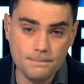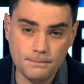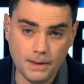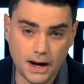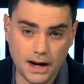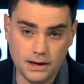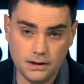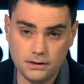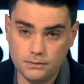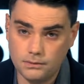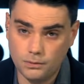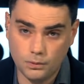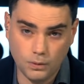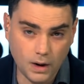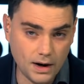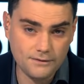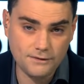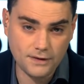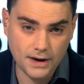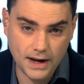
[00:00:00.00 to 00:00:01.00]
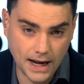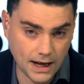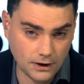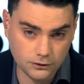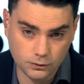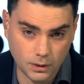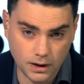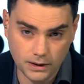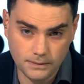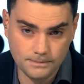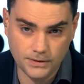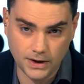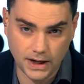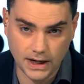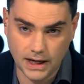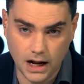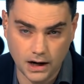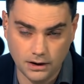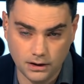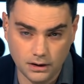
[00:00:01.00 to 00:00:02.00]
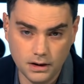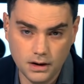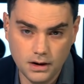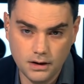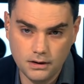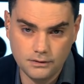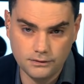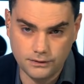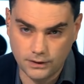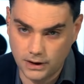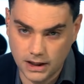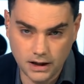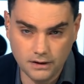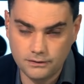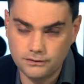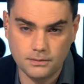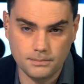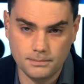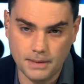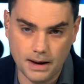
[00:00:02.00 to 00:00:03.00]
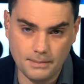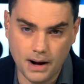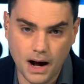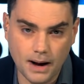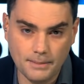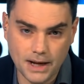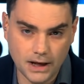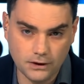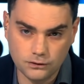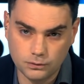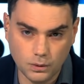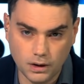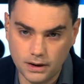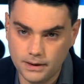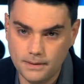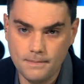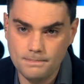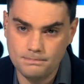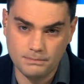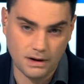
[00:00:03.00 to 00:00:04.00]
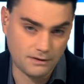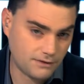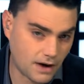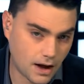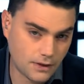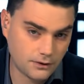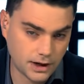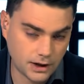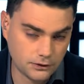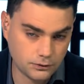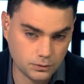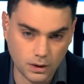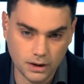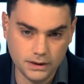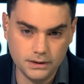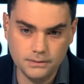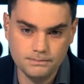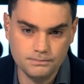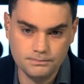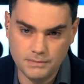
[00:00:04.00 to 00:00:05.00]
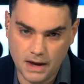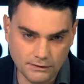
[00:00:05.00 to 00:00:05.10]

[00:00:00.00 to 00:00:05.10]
My wife has one that I got her for a gift. My mom has one. My father has one.